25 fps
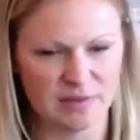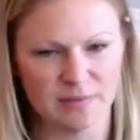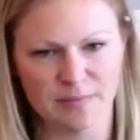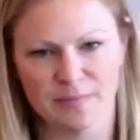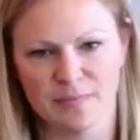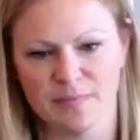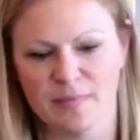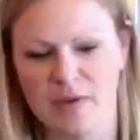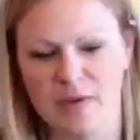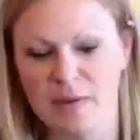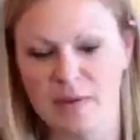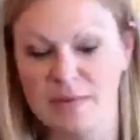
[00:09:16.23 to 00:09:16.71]

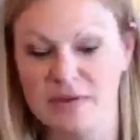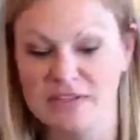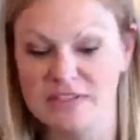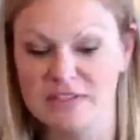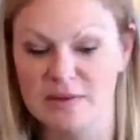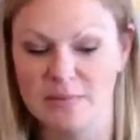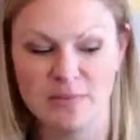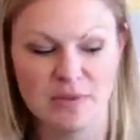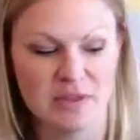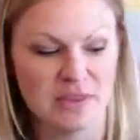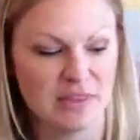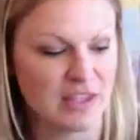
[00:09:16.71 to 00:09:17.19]
maybe
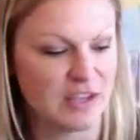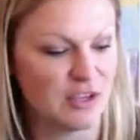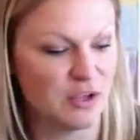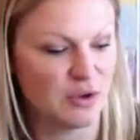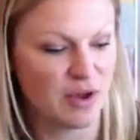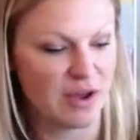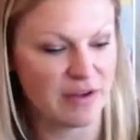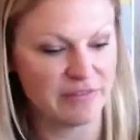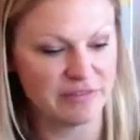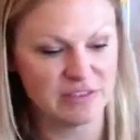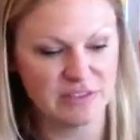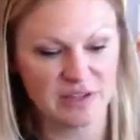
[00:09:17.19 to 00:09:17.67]
something that you
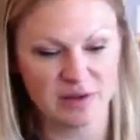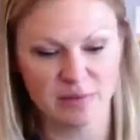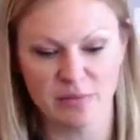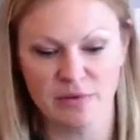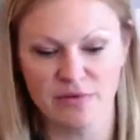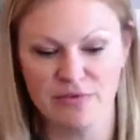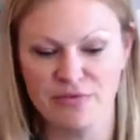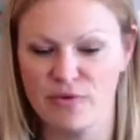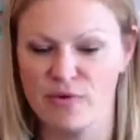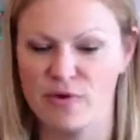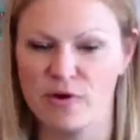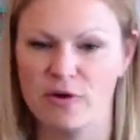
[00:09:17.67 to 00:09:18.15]
haven't done
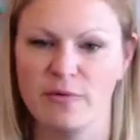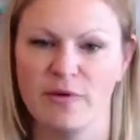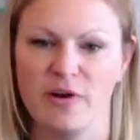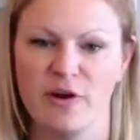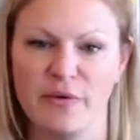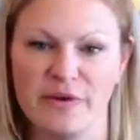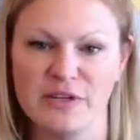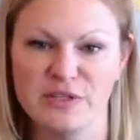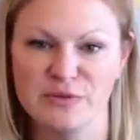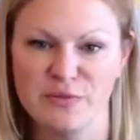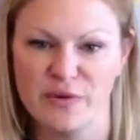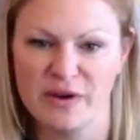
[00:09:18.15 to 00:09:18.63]
before but
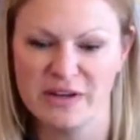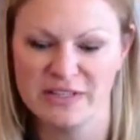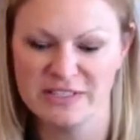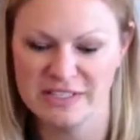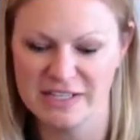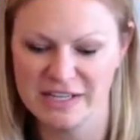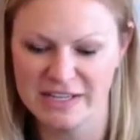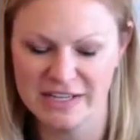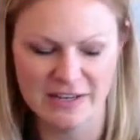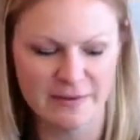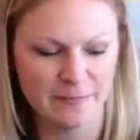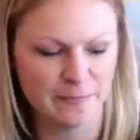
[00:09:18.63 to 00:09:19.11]
always
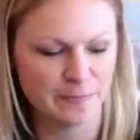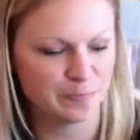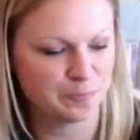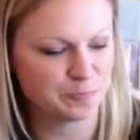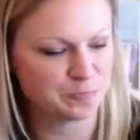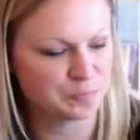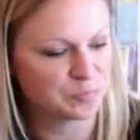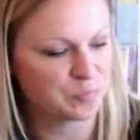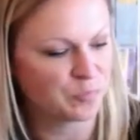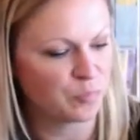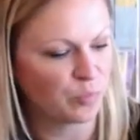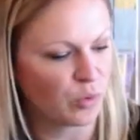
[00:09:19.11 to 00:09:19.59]
wanted.
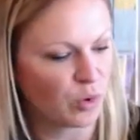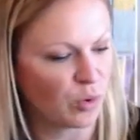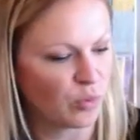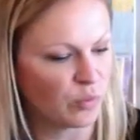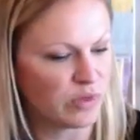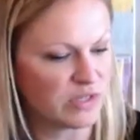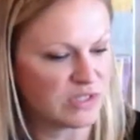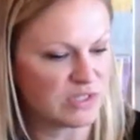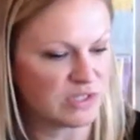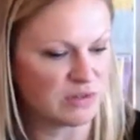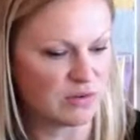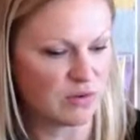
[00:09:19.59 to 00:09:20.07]
We
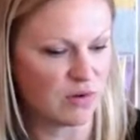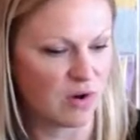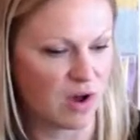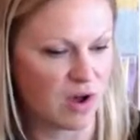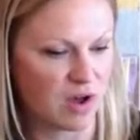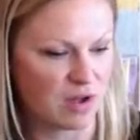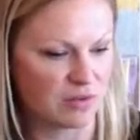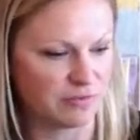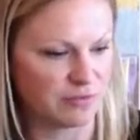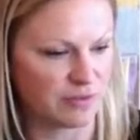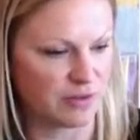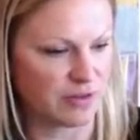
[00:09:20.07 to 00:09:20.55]
do
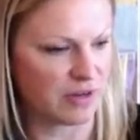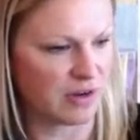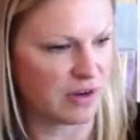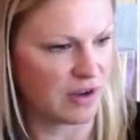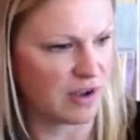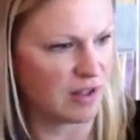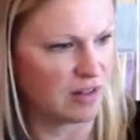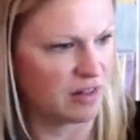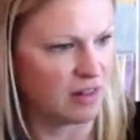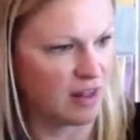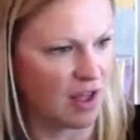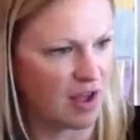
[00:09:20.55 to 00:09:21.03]
offer
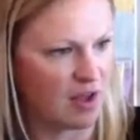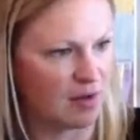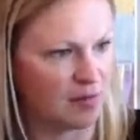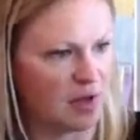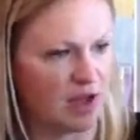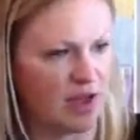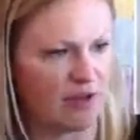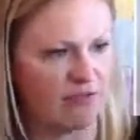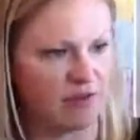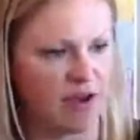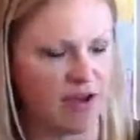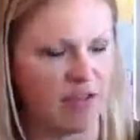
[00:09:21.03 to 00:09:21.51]
a lot
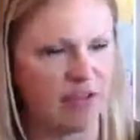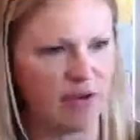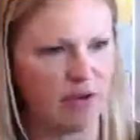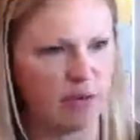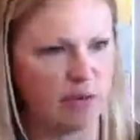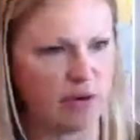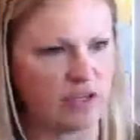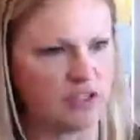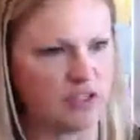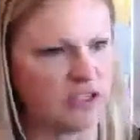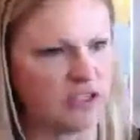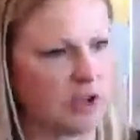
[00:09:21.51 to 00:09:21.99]
of other
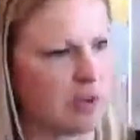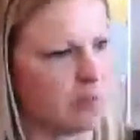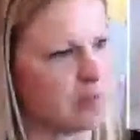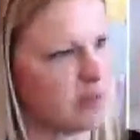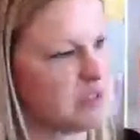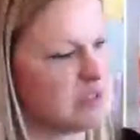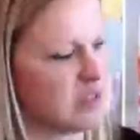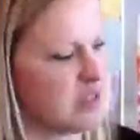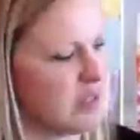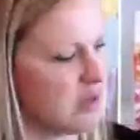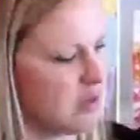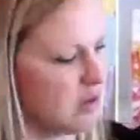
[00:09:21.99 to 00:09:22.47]

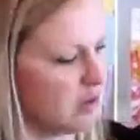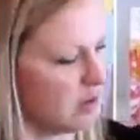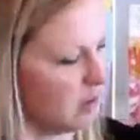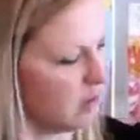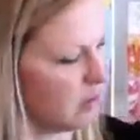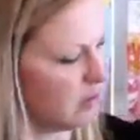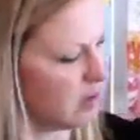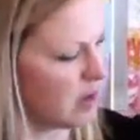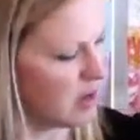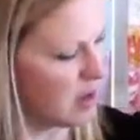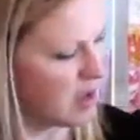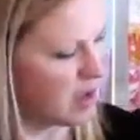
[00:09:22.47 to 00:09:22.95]
workshops
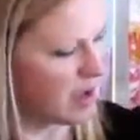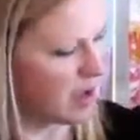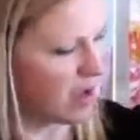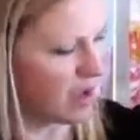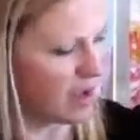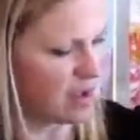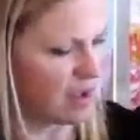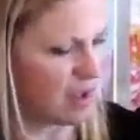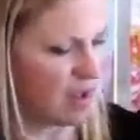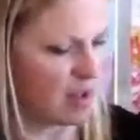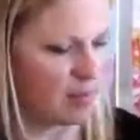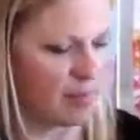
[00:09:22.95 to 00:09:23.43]
too
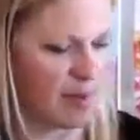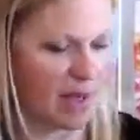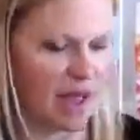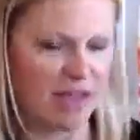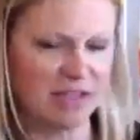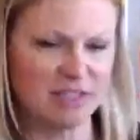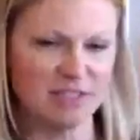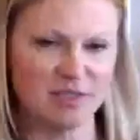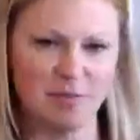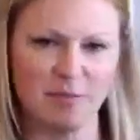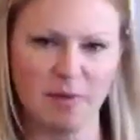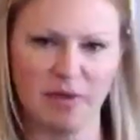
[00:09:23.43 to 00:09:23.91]

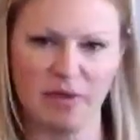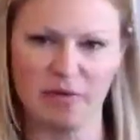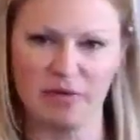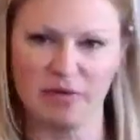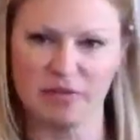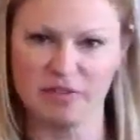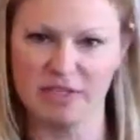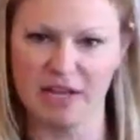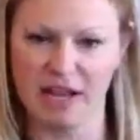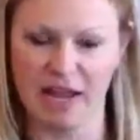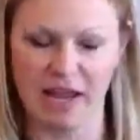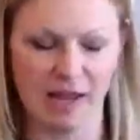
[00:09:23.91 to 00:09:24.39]
past Mother's
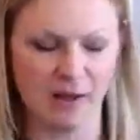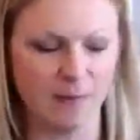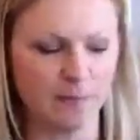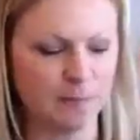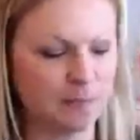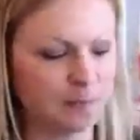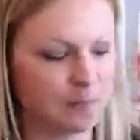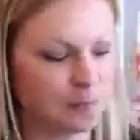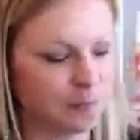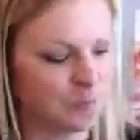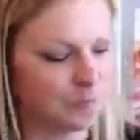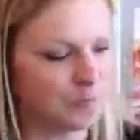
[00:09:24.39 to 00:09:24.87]
Day.
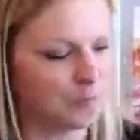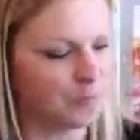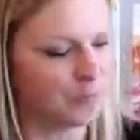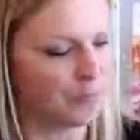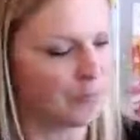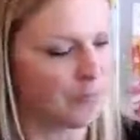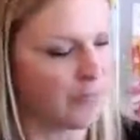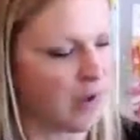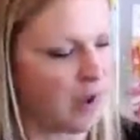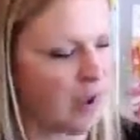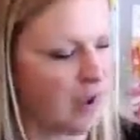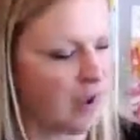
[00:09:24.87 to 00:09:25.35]

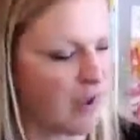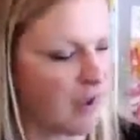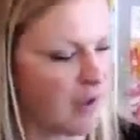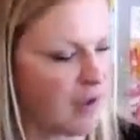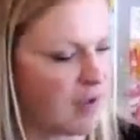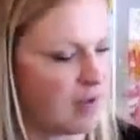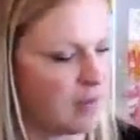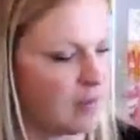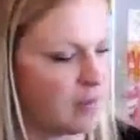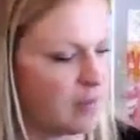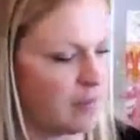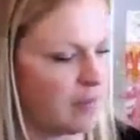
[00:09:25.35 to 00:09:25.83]

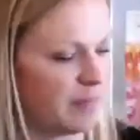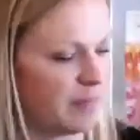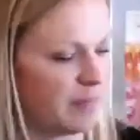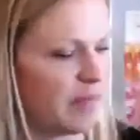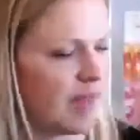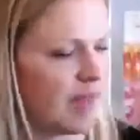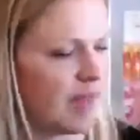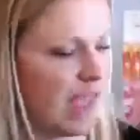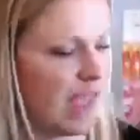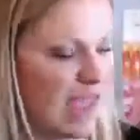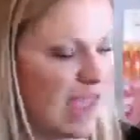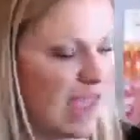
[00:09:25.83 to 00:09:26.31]
And
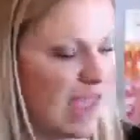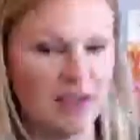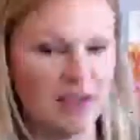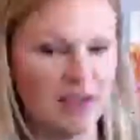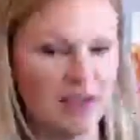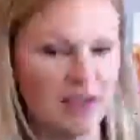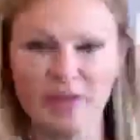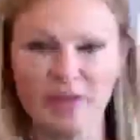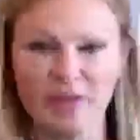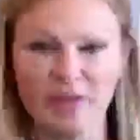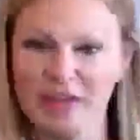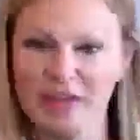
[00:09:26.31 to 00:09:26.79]

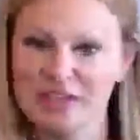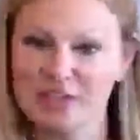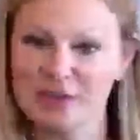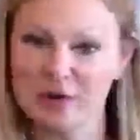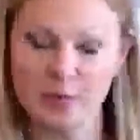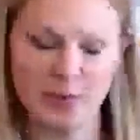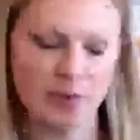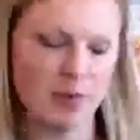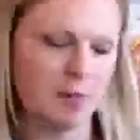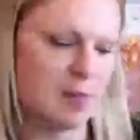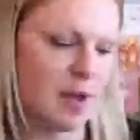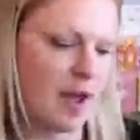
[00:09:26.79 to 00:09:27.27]
when things
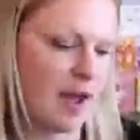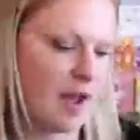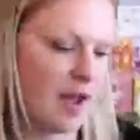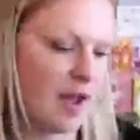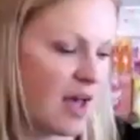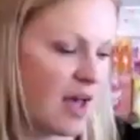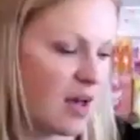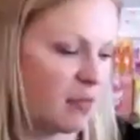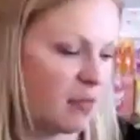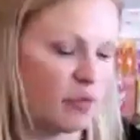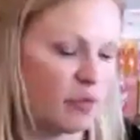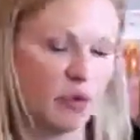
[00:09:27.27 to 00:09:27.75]
open back,
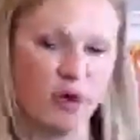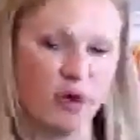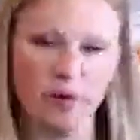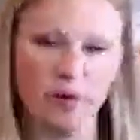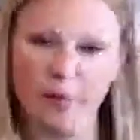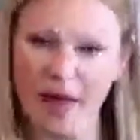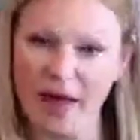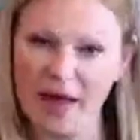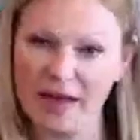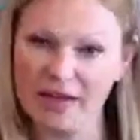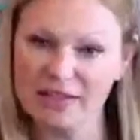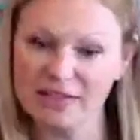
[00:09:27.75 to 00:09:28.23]
we'll go
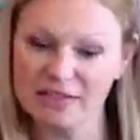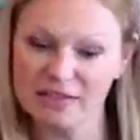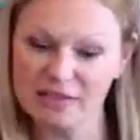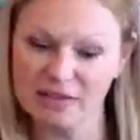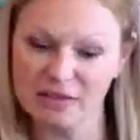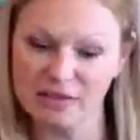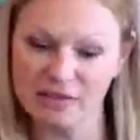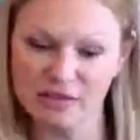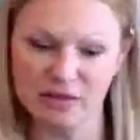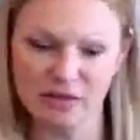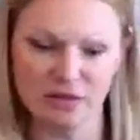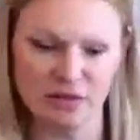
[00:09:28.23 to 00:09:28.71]
back
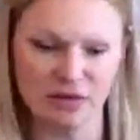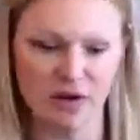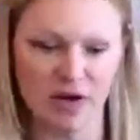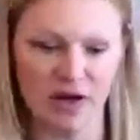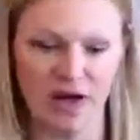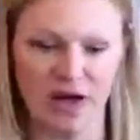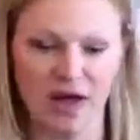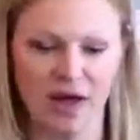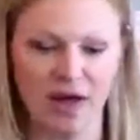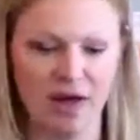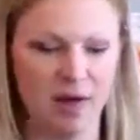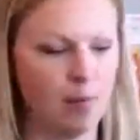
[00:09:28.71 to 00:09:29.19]
to
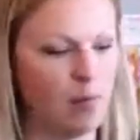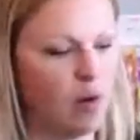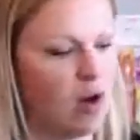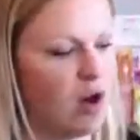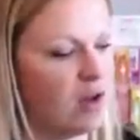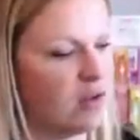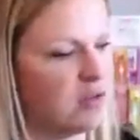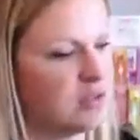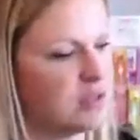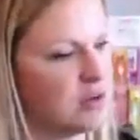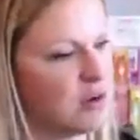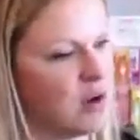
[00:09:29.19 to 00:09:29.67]

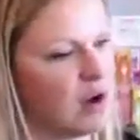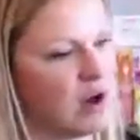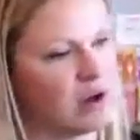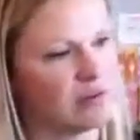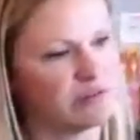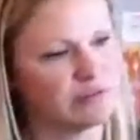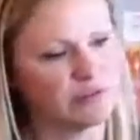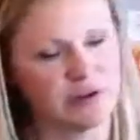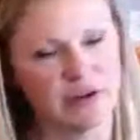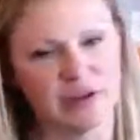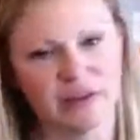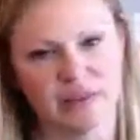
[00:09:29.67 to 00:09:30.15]
also
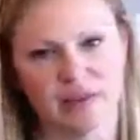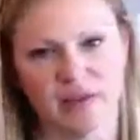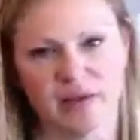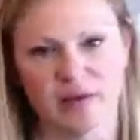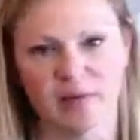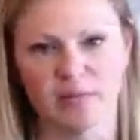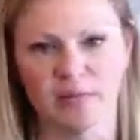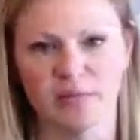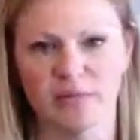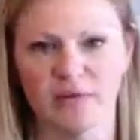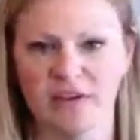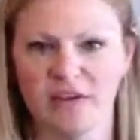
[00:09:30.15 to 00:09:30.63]
offering
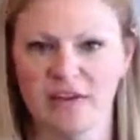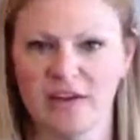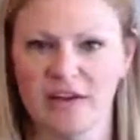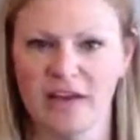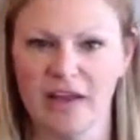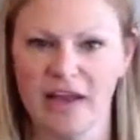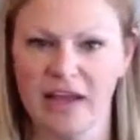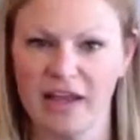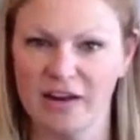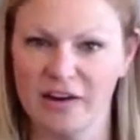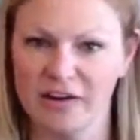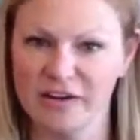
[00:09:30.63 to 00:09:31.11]
them
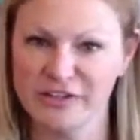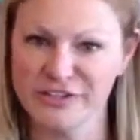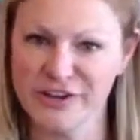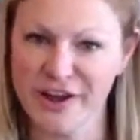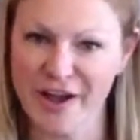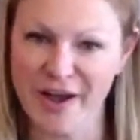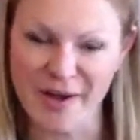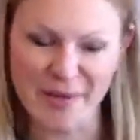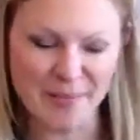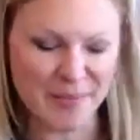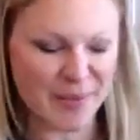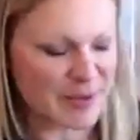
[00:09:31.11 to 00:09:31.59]
in our
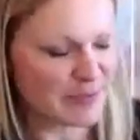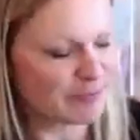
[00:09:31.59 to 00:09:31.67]
shop.